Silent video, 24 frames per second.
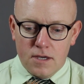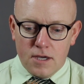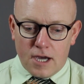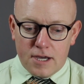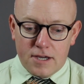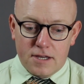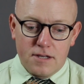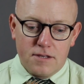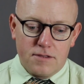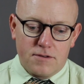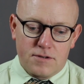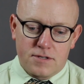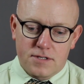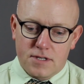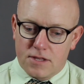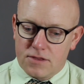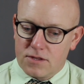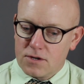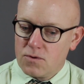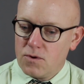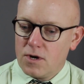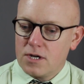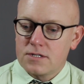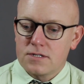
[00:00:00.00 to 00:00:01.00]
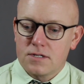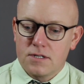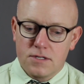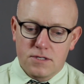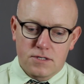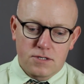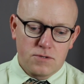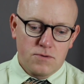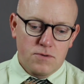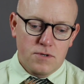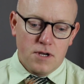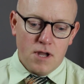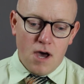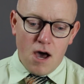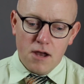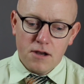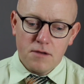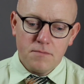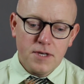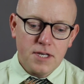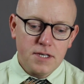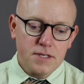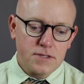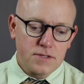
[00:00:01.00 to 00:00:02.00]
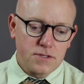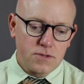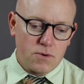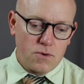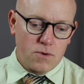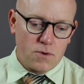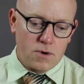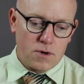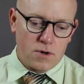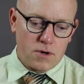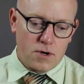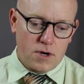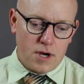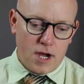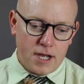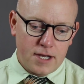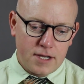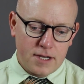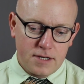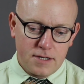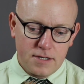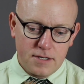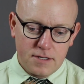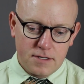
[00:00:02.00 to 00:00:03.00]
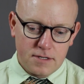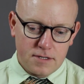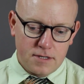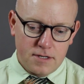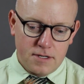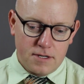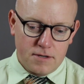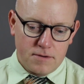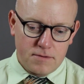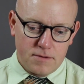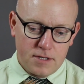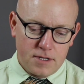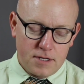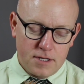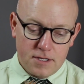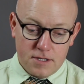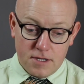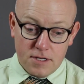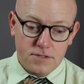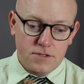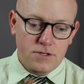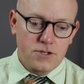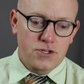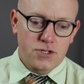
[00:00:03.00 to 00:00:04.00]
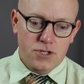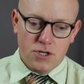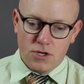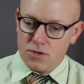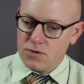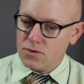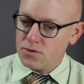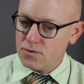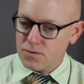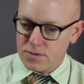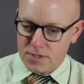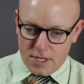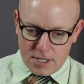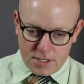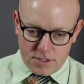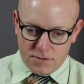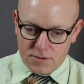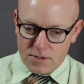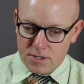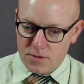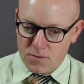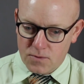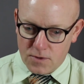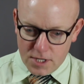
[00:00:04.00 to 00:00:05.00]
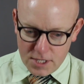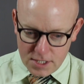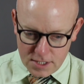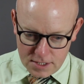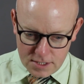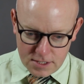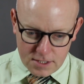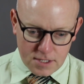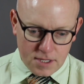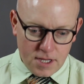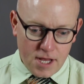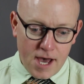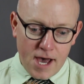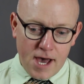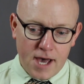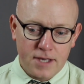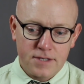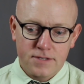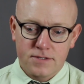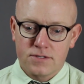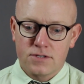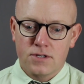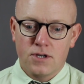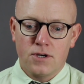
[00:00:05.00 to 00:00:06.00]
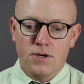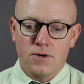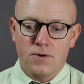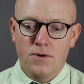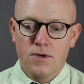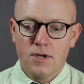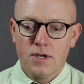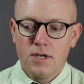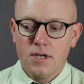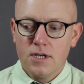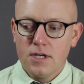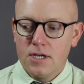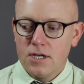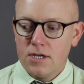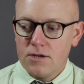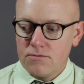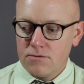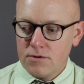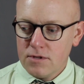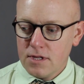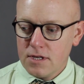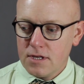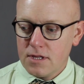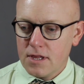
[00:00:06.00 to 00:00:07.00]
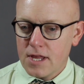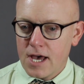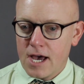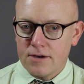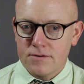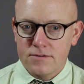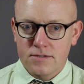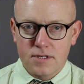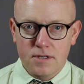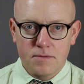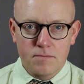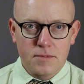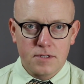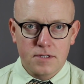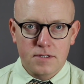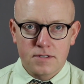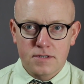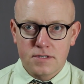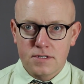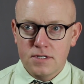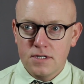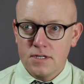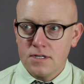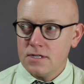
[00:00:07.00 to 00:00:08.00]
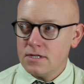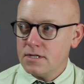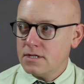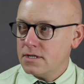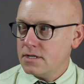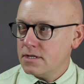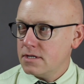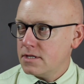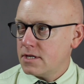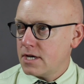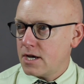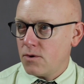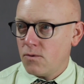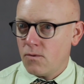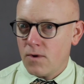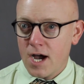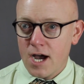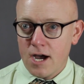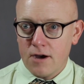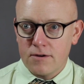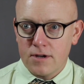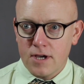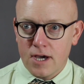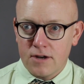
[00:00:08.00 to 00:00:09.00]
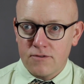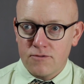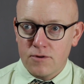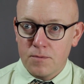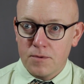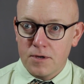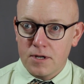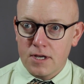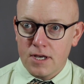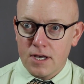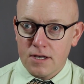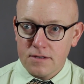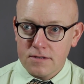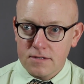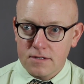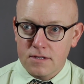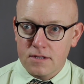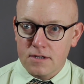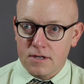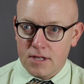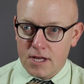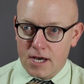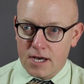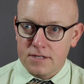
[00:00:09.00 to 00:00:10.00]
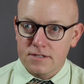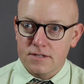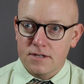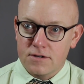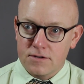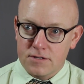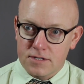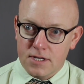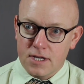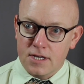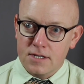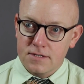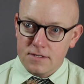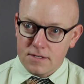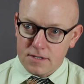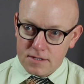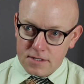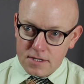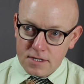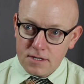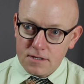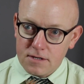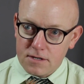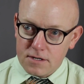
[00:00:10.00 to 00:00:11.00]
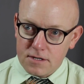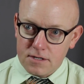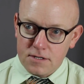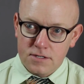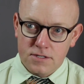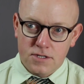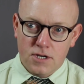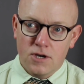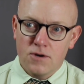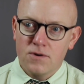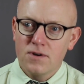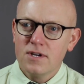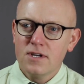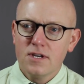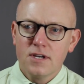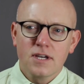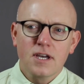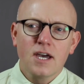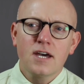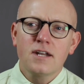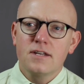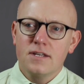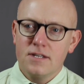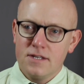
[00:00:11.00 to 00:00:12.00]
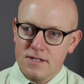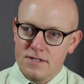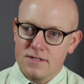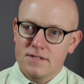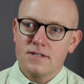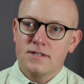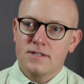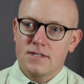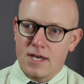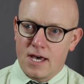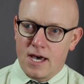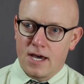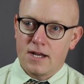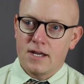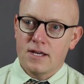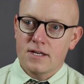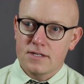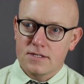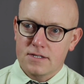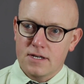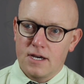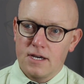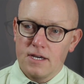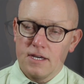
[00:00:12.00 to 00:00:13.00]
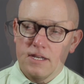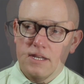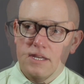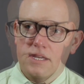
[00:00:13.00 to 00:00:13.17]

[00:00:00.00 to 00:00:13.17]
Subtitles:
I can either set the questions to anonymous, or I can, it doesn't show who's answering what in class. So it really allows them to see that, wow, not everybody else in the class understands this either. So kind of eases that anxiety.